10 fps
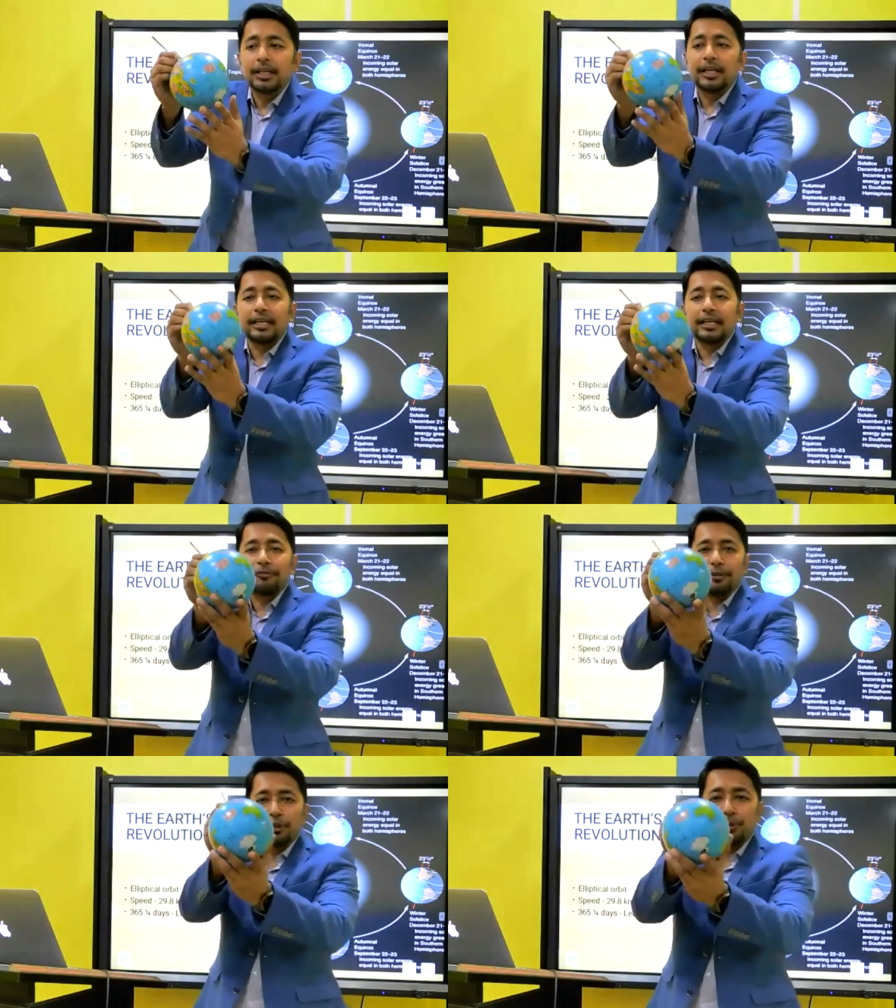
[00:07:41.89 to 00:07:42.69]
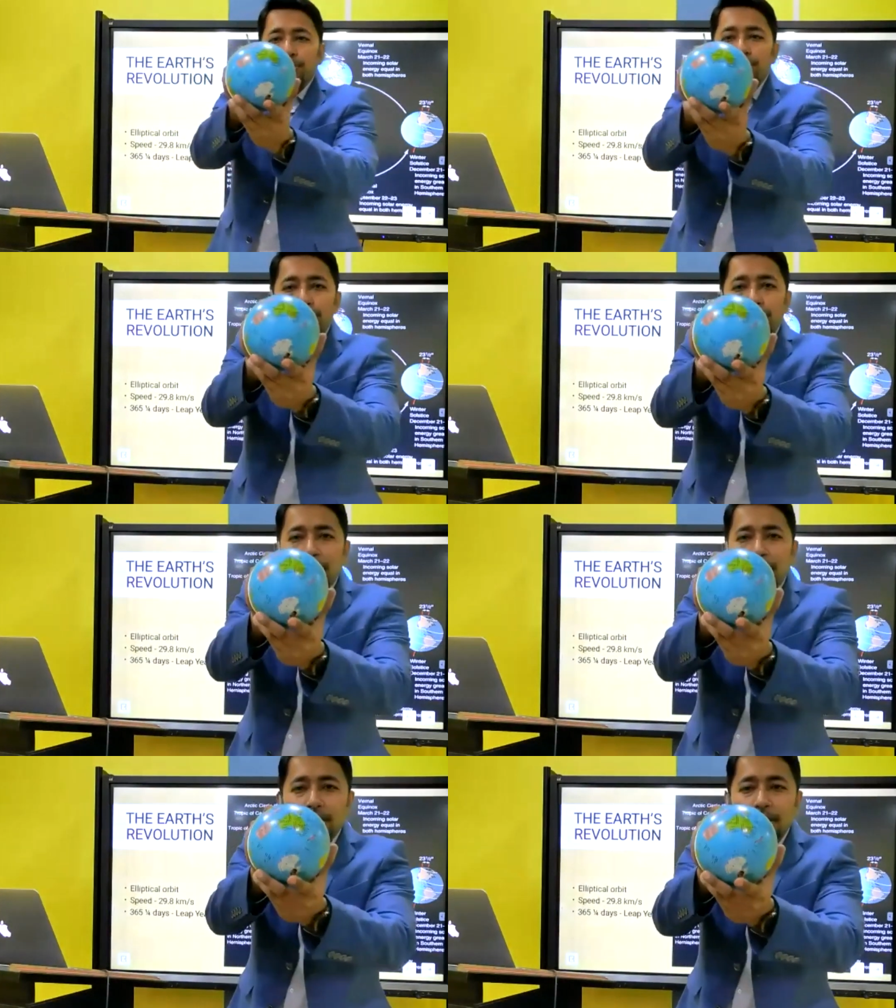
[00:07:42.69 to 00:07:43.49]
Like if I show you
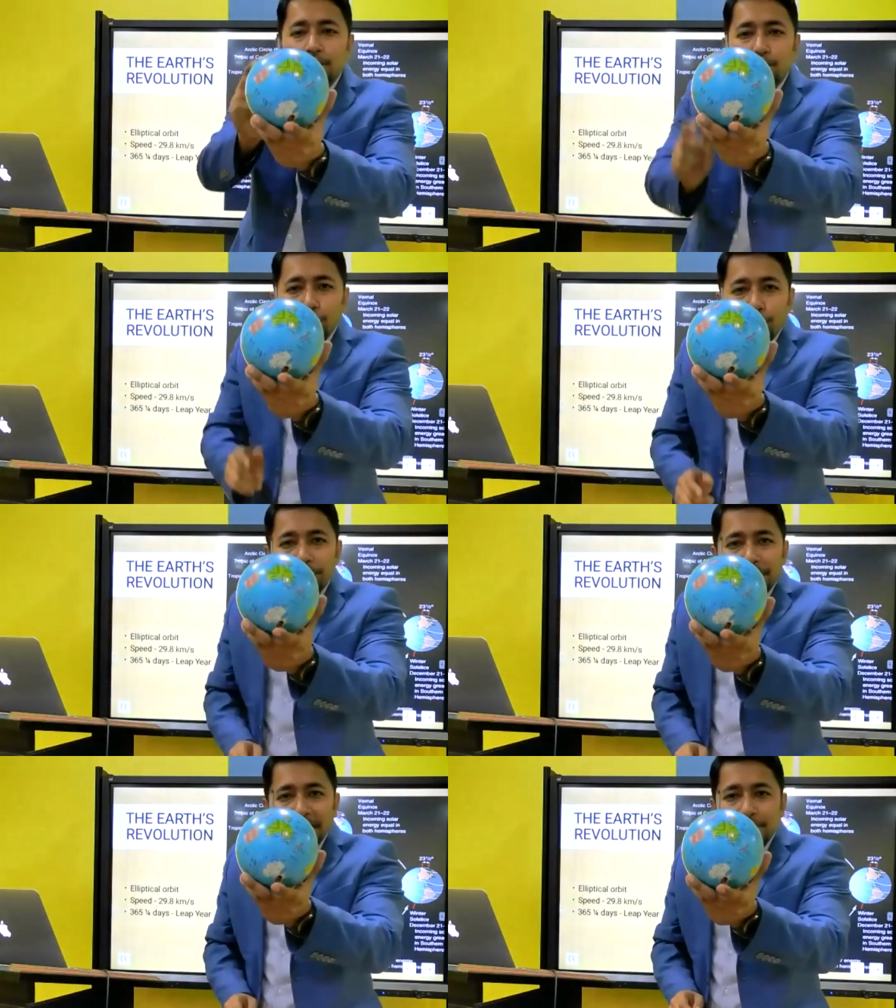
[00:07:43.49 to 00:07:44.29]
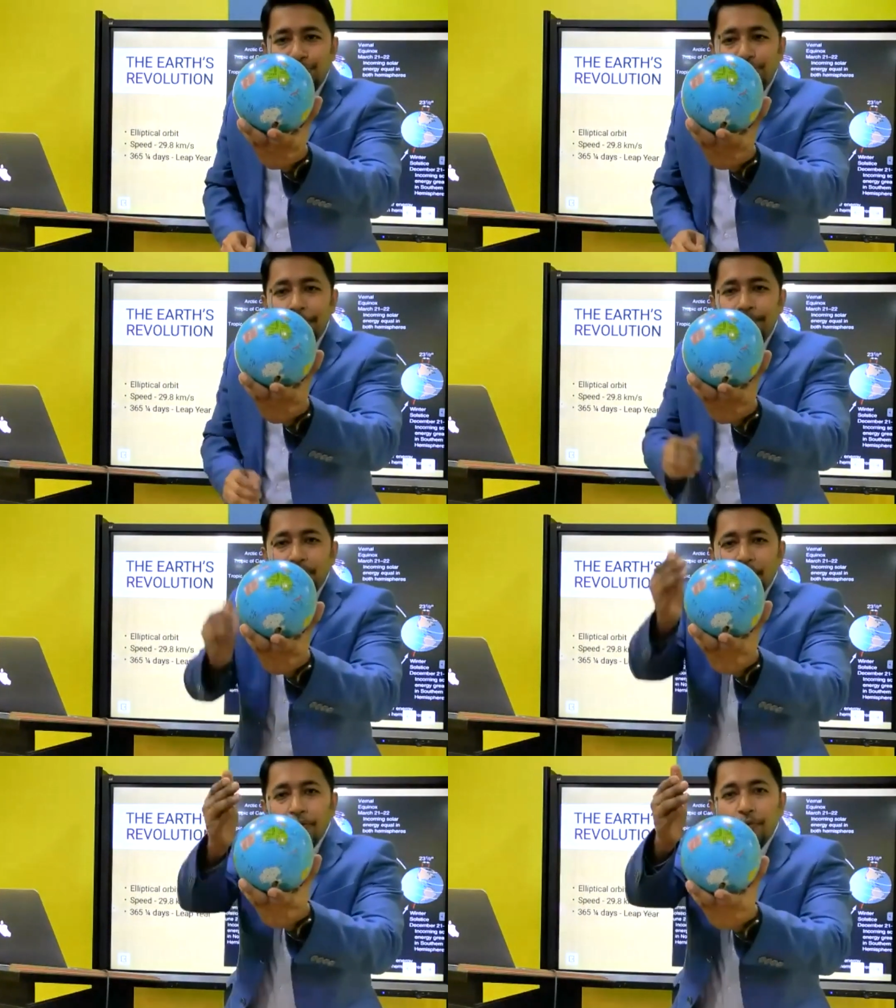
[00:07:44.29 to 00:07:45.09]
the globe this way,
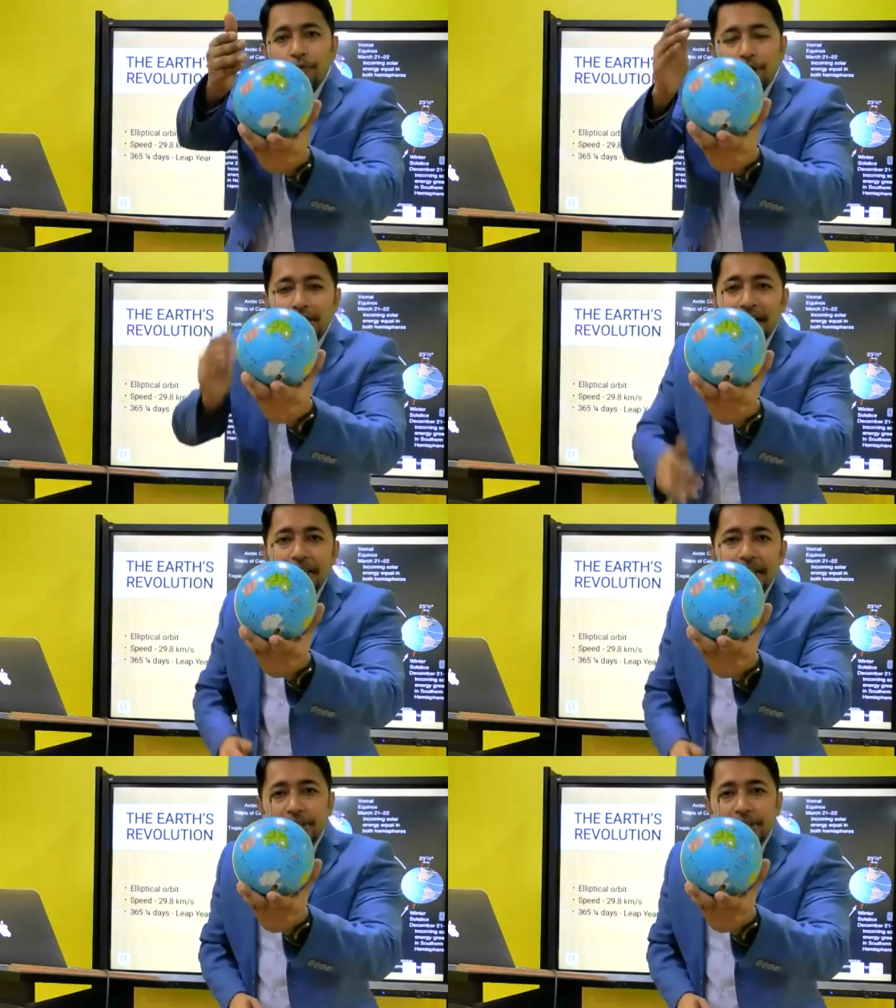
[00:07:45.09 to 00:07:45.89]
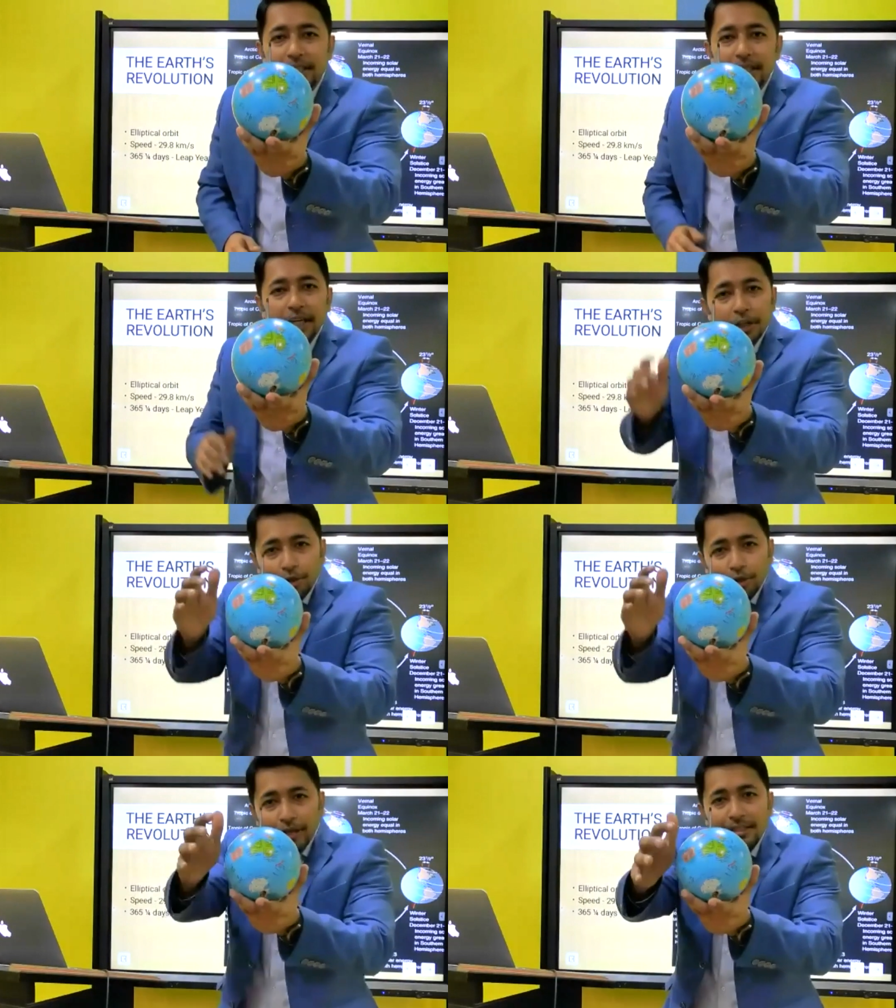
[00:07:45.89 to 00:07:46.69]
what can you see?
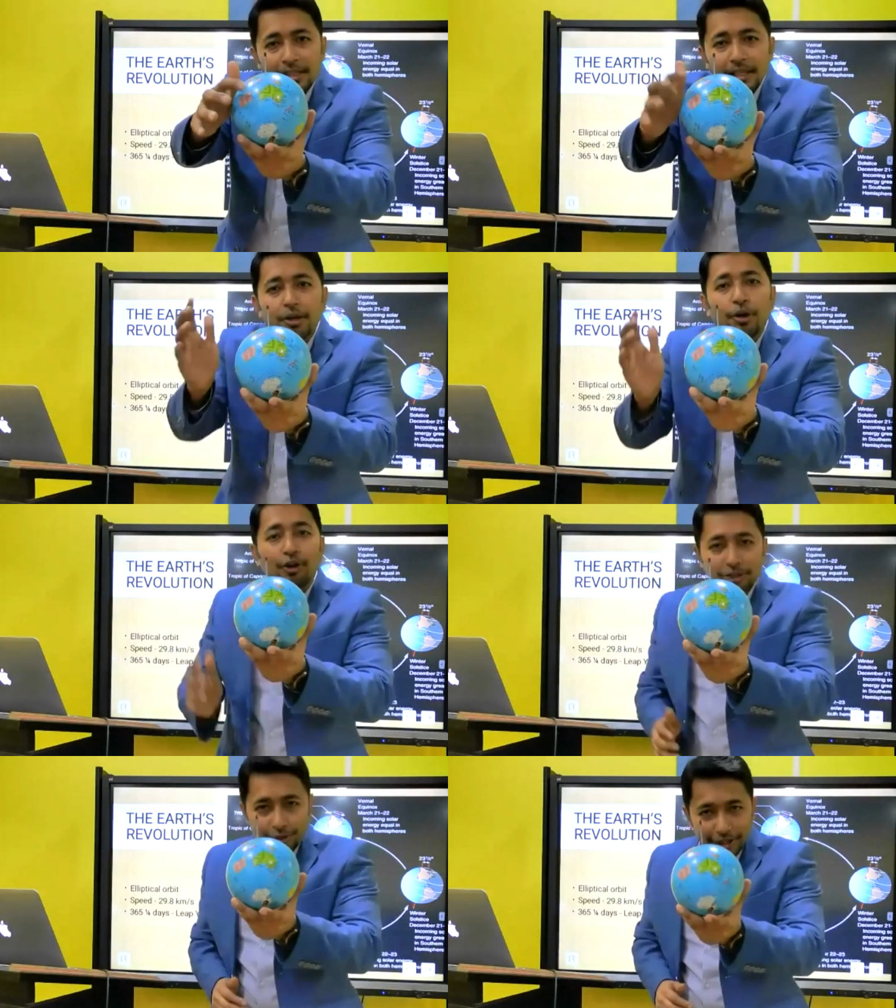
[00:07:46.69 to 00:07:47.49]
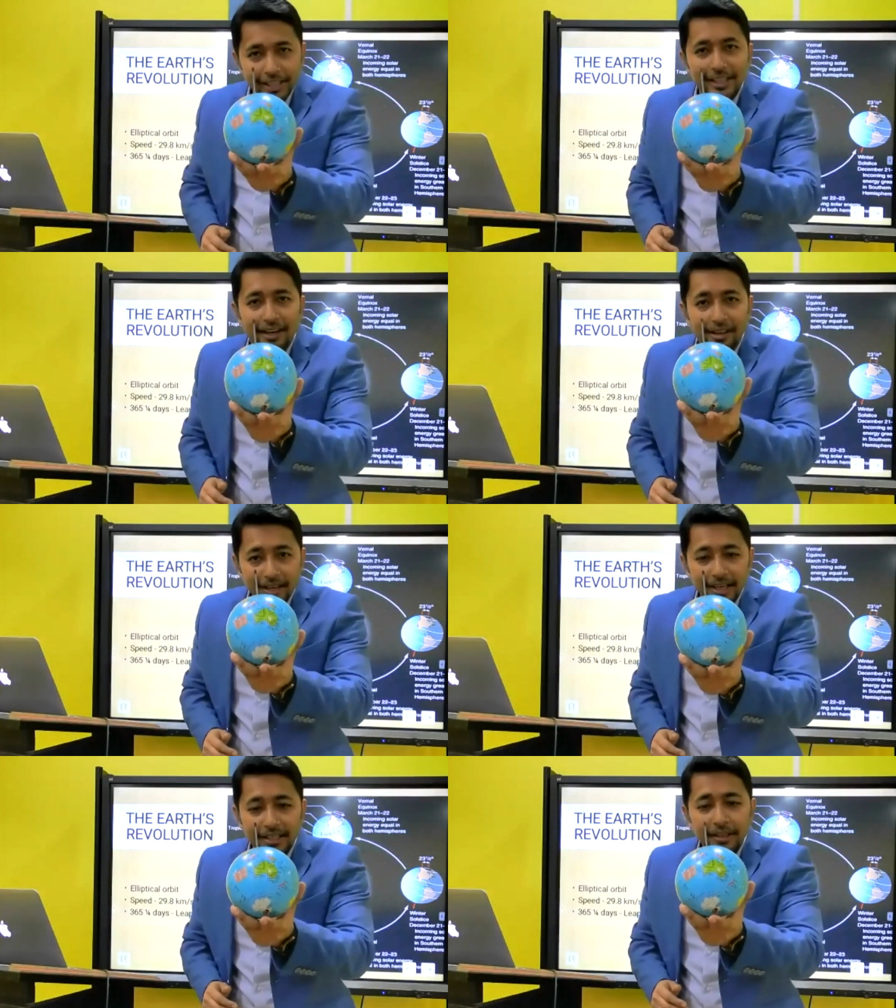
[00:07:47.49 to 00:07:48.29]
You can see Australia,
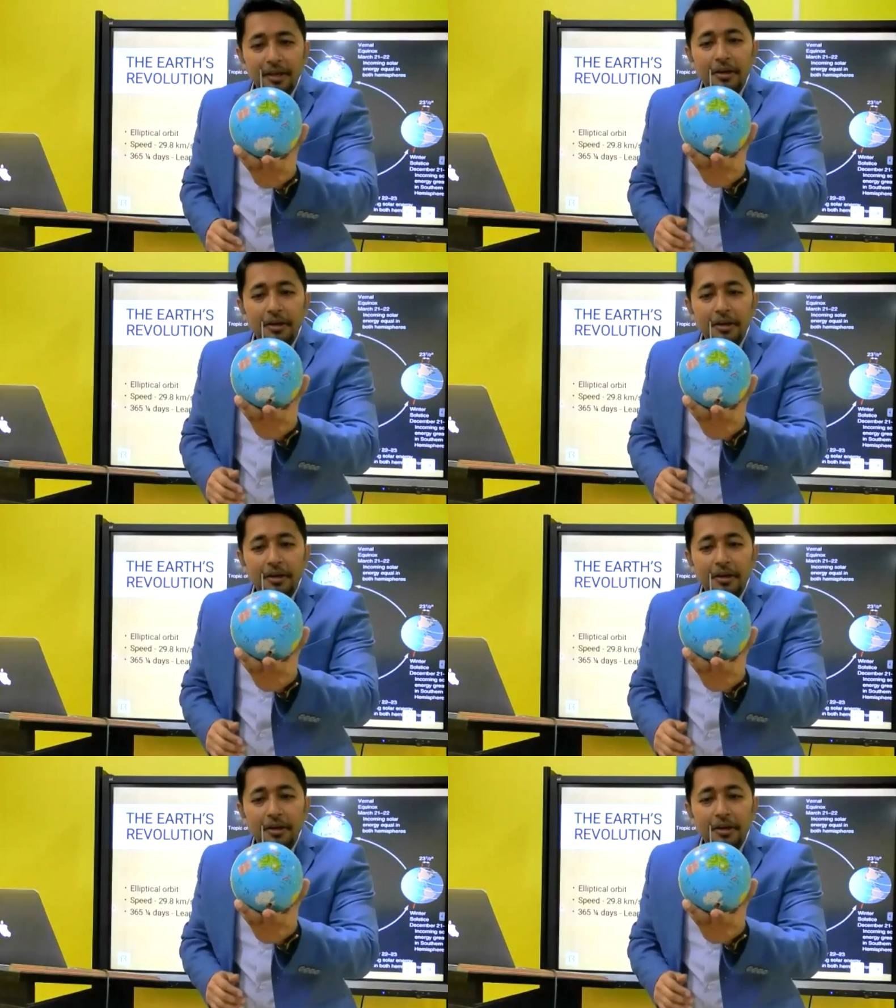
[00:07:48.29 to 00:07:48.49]
right?